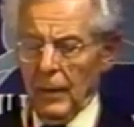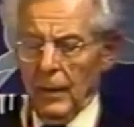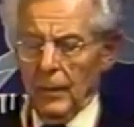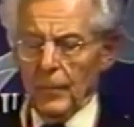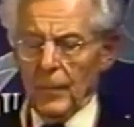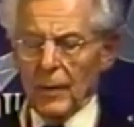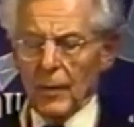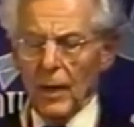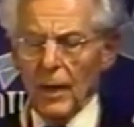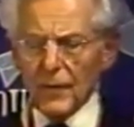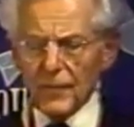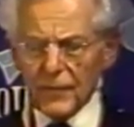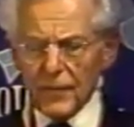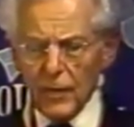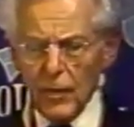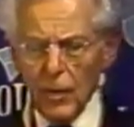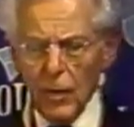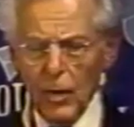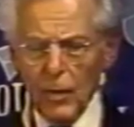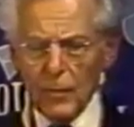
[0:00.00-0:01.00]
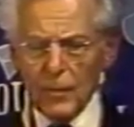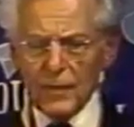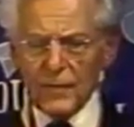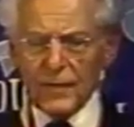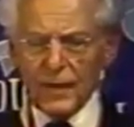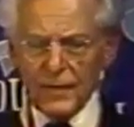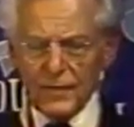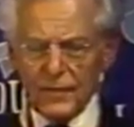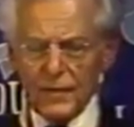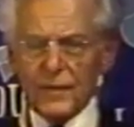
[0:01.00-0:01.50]
But as they noticed,
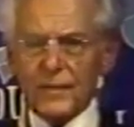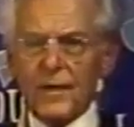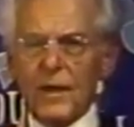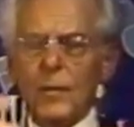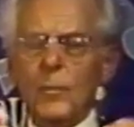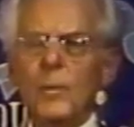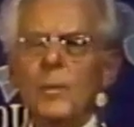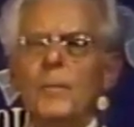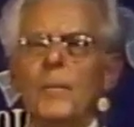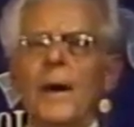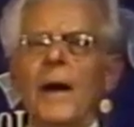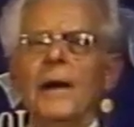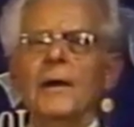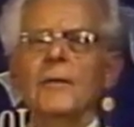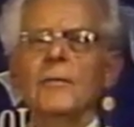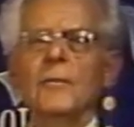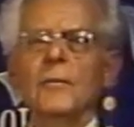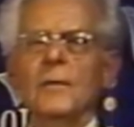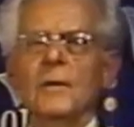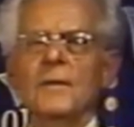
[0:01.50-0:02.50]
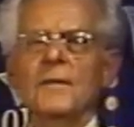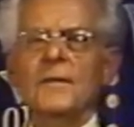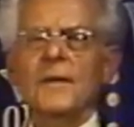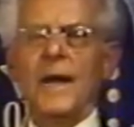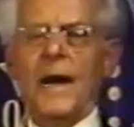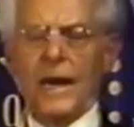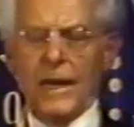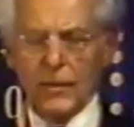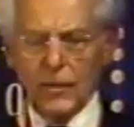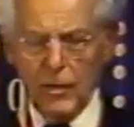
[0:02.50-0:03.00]
as the sun went back into the
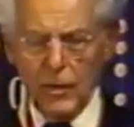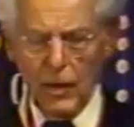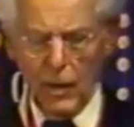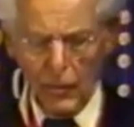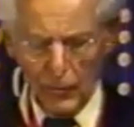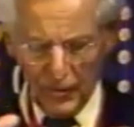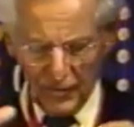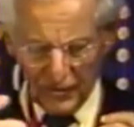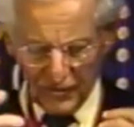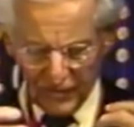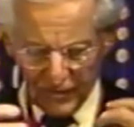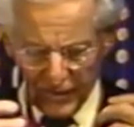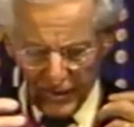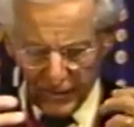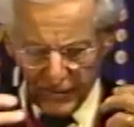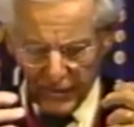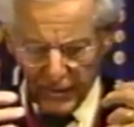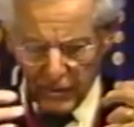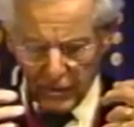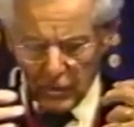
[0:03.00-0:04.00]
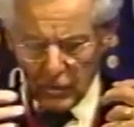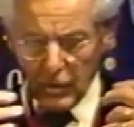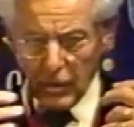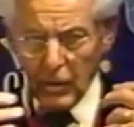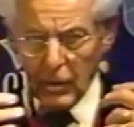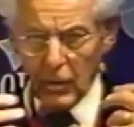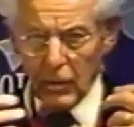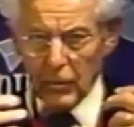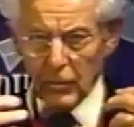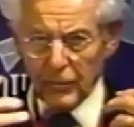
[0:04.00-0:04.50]
sky, they noticed that their
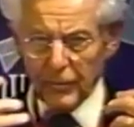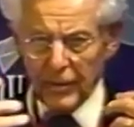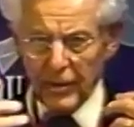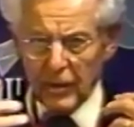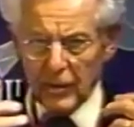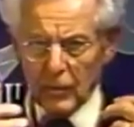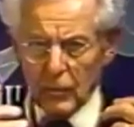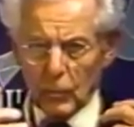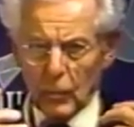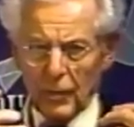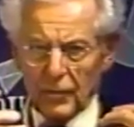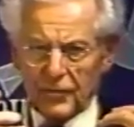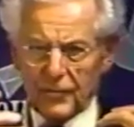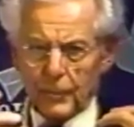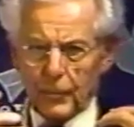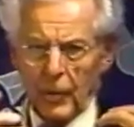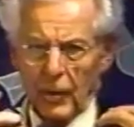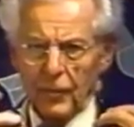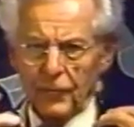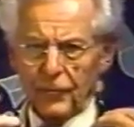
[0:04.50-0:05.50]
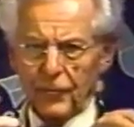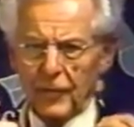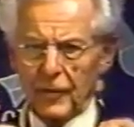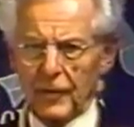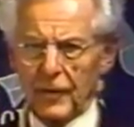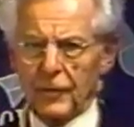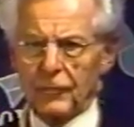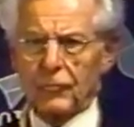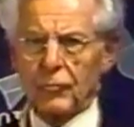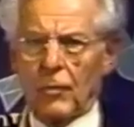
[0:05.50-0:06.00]
clothing was
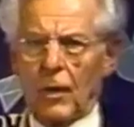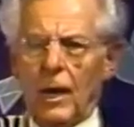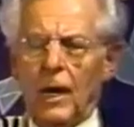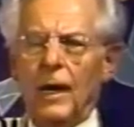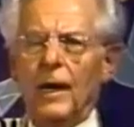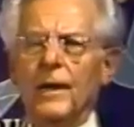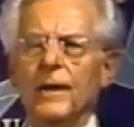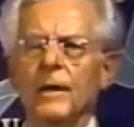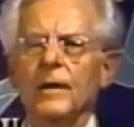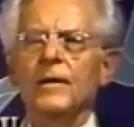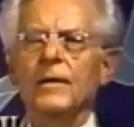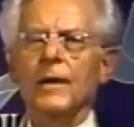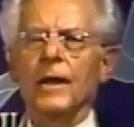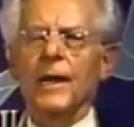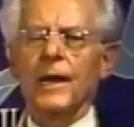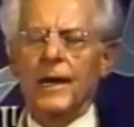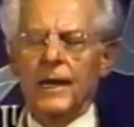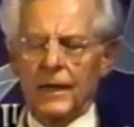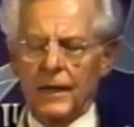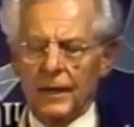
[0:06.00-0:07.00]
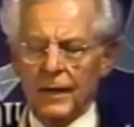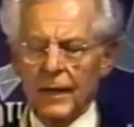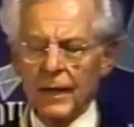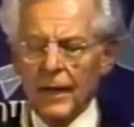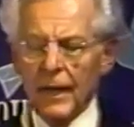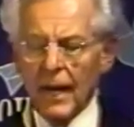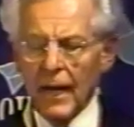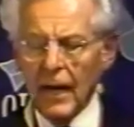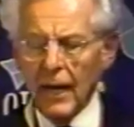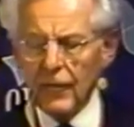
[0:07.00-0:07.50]
perfectly dry and clean,
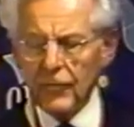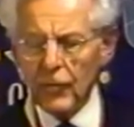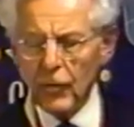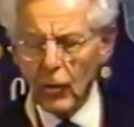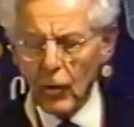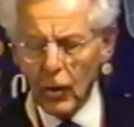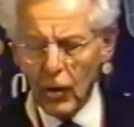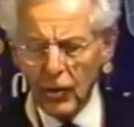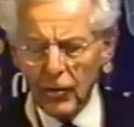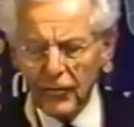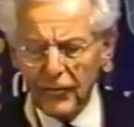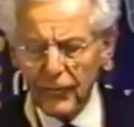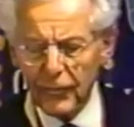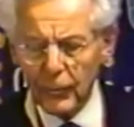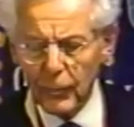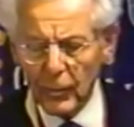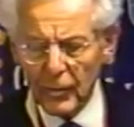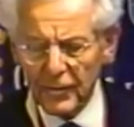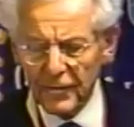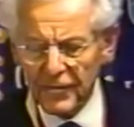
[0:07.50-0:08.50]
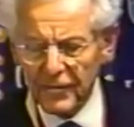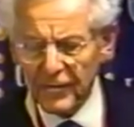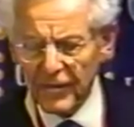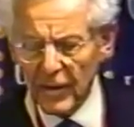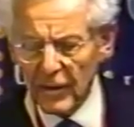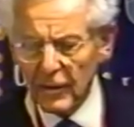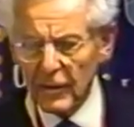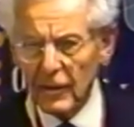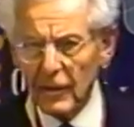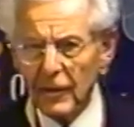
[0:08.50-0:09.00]
and the earth was
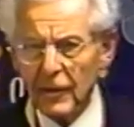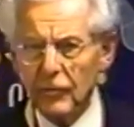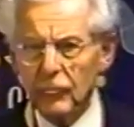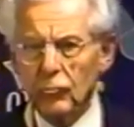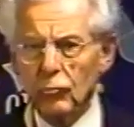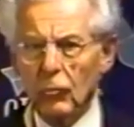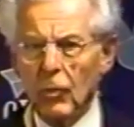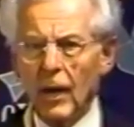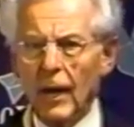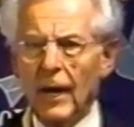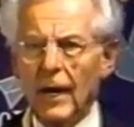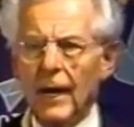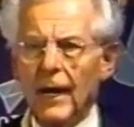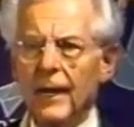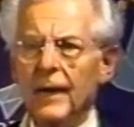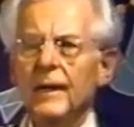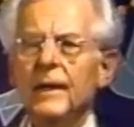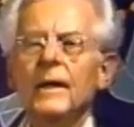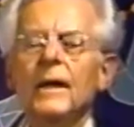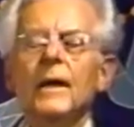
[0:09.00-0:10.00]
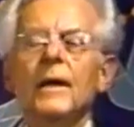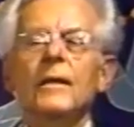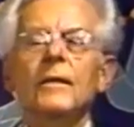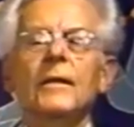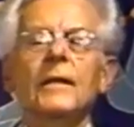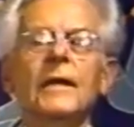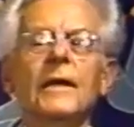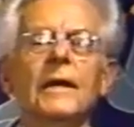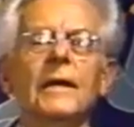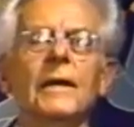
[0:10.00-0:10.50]
suddenly dry.
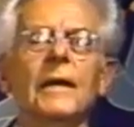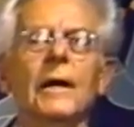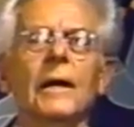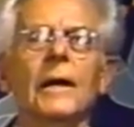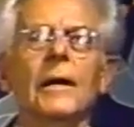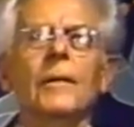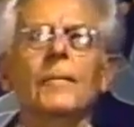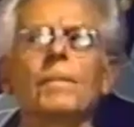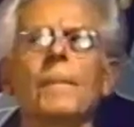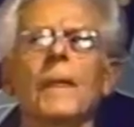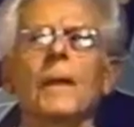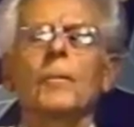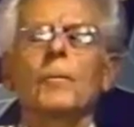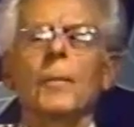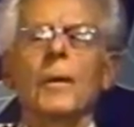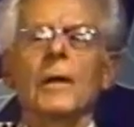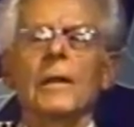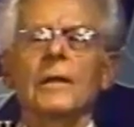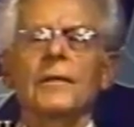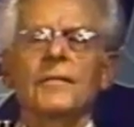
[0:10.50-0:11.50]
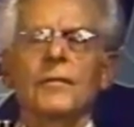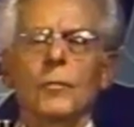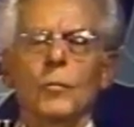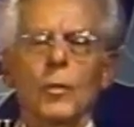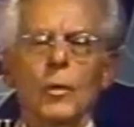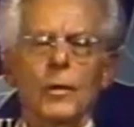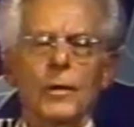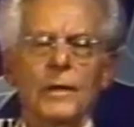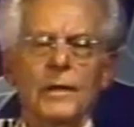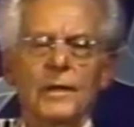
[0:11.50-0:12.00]
The puddles of
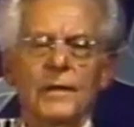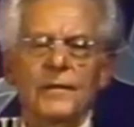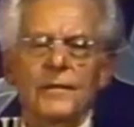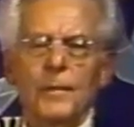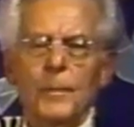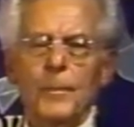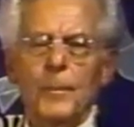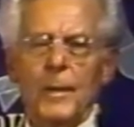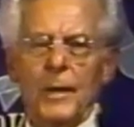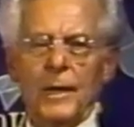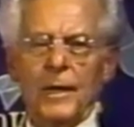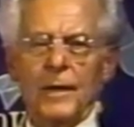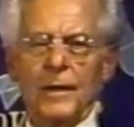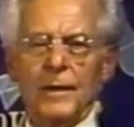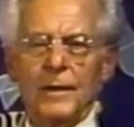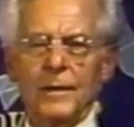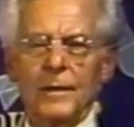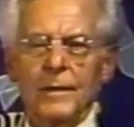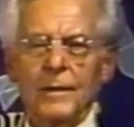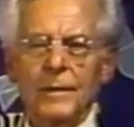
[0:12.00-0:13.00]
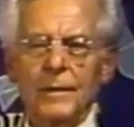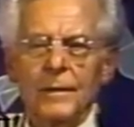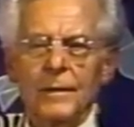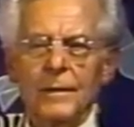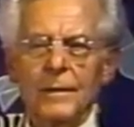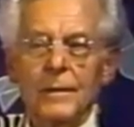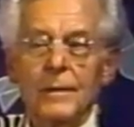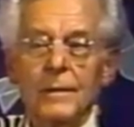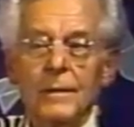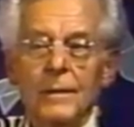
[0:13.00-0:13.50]
water disappeared.
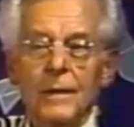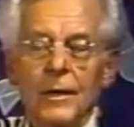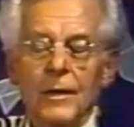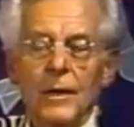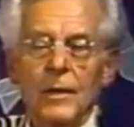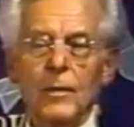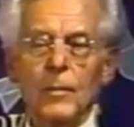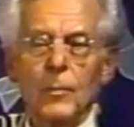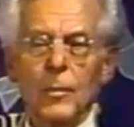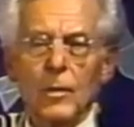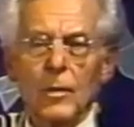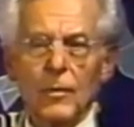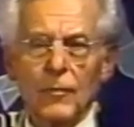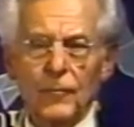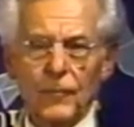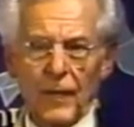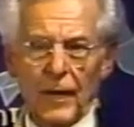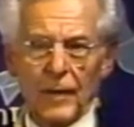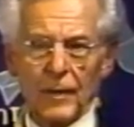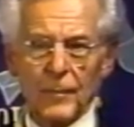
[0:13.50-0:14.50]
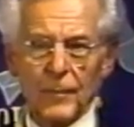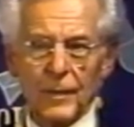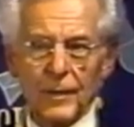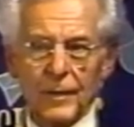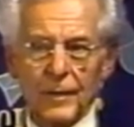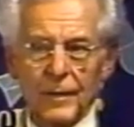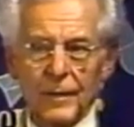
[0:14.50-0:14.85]
Another miracle of Fatima.